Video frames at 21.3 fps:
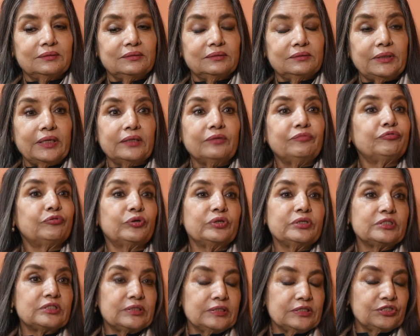then, for
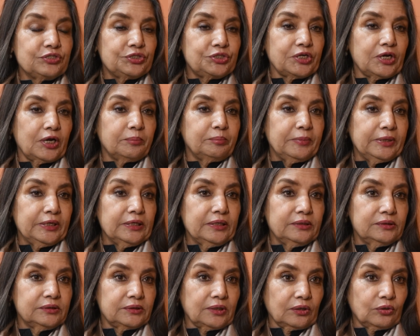instance, Shyam
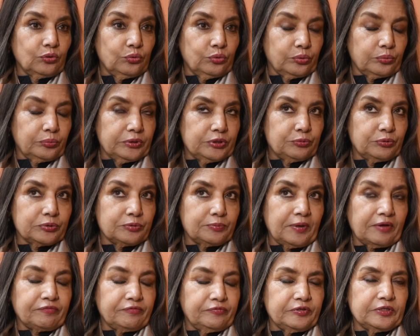Benegal's Ankur, which was
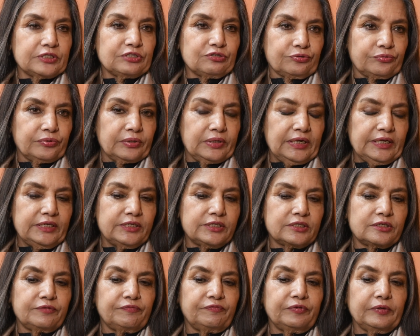my first
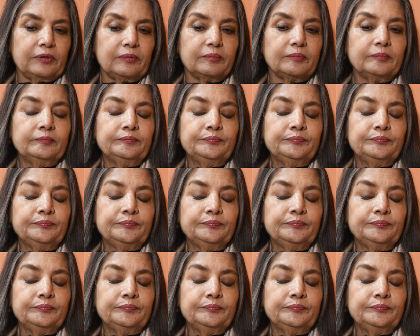released film,